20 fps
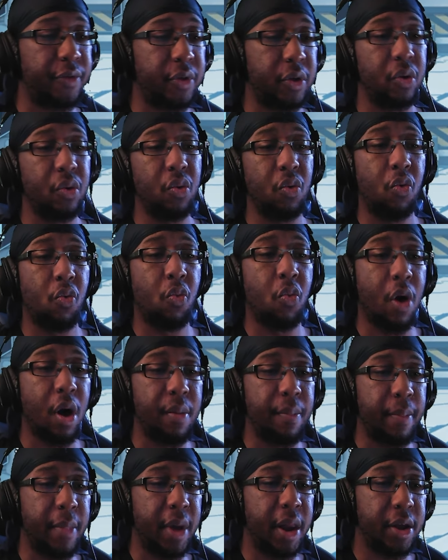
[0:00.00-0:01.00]
you want
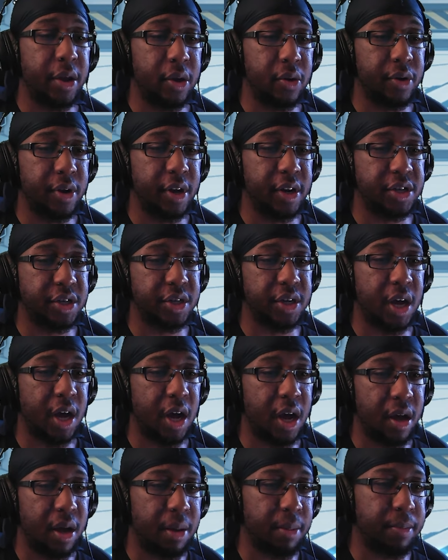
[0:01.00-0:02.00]
meta units,
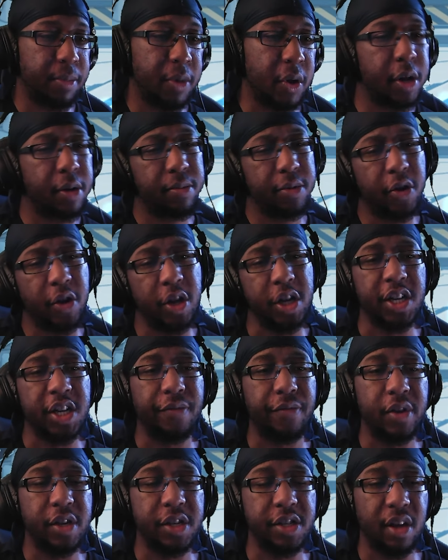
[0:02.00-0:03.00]
you can
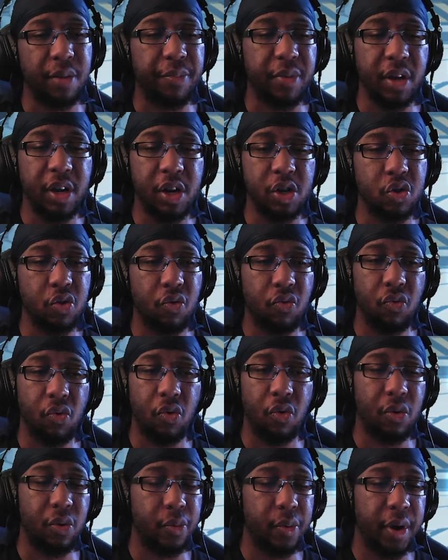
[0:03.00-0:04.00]
safely skip Easter
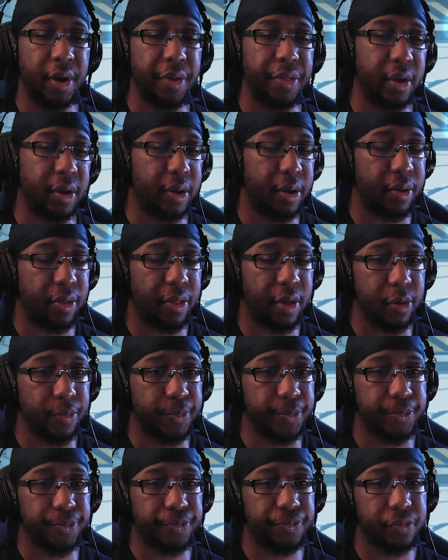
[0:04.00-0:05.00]
Roll, I think. There.
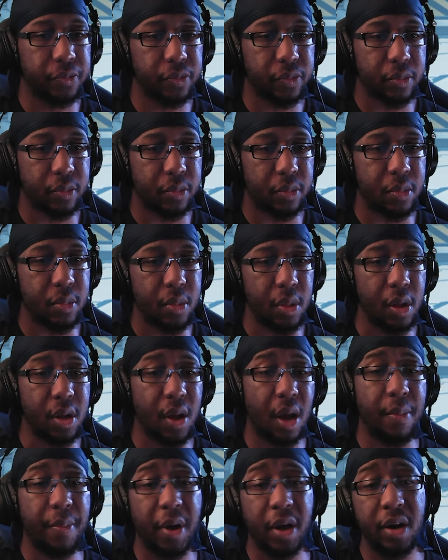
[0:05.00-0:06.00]

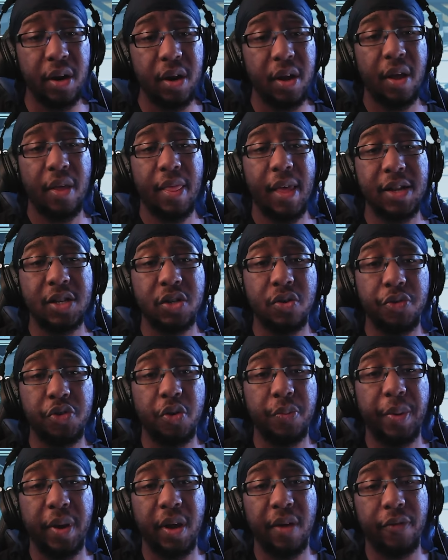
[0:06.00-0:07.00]
But that's going to
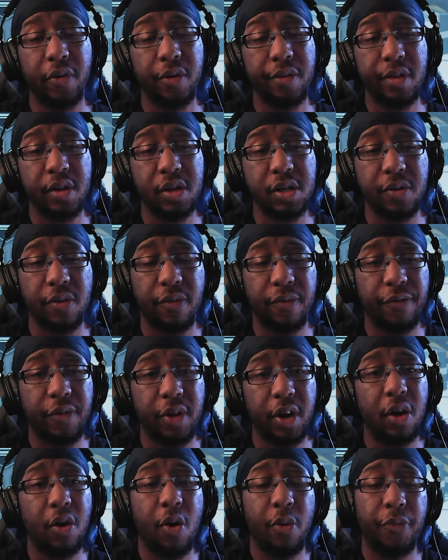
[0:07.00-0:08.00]
be it for this
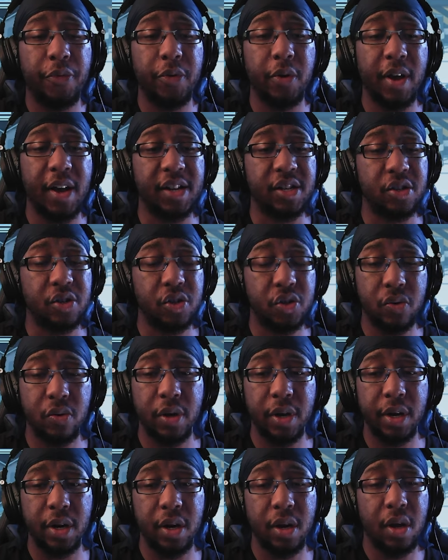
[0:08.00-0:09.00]
video. Hopefully you guys
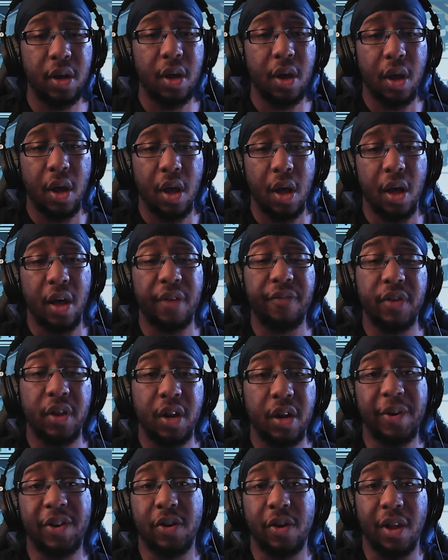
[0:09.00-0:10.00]
enjoyed. If you did,
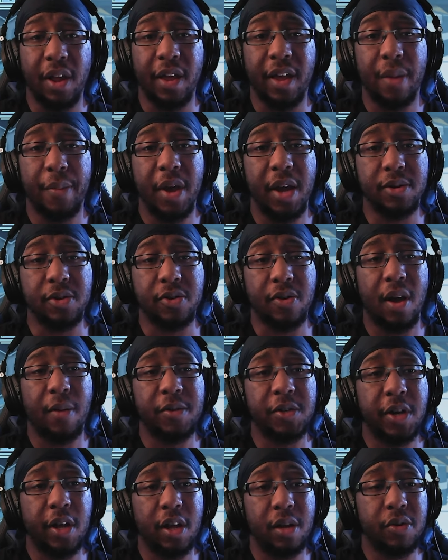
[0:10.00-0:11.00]
be sure to like, comment, and subscribe. Let's
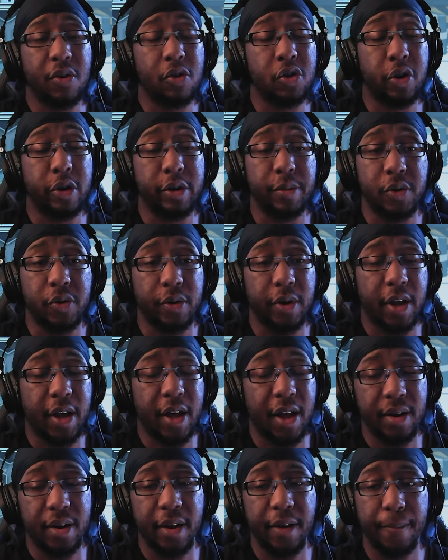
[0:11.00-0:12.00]
channel to go share and
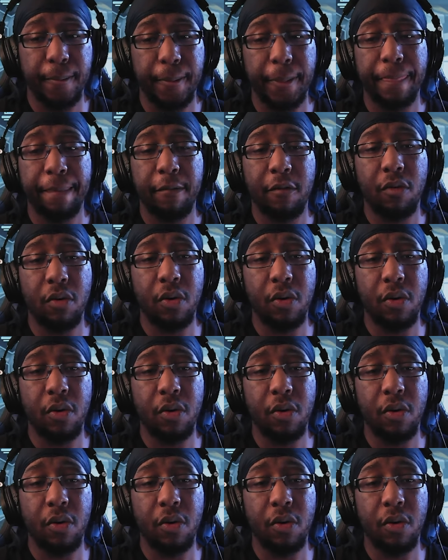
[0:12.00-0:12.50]
content. Real